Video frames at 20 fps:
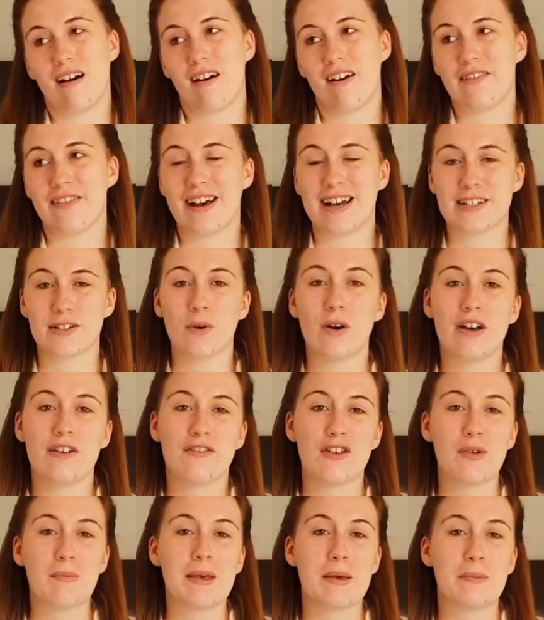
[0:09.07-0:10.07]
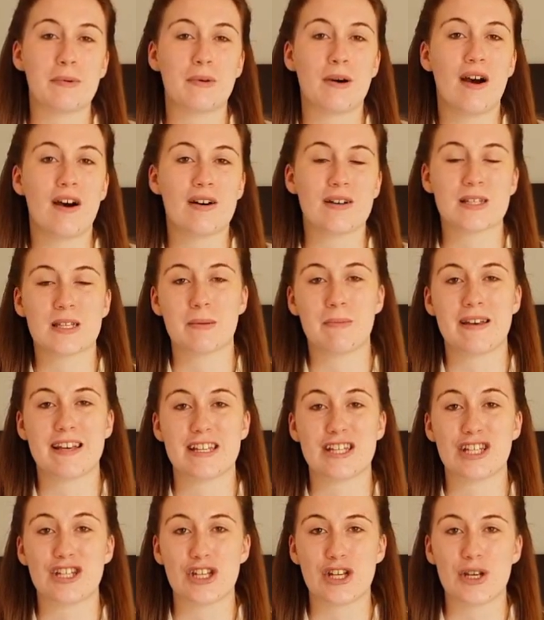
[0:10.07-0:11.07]
I've had quite a few people ask
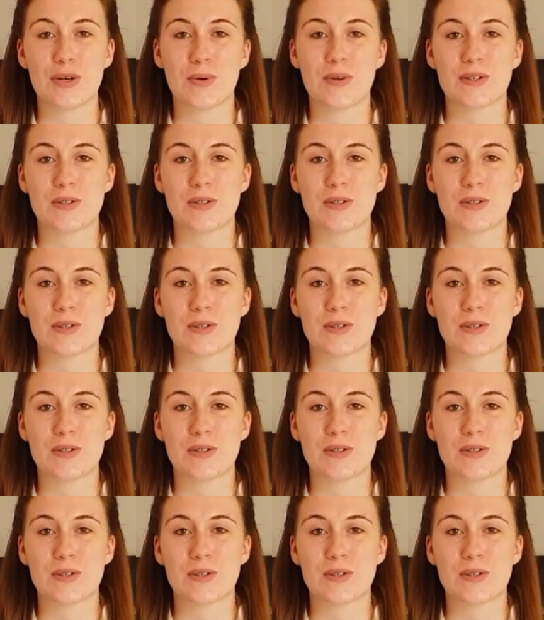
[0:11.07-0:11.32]
me to do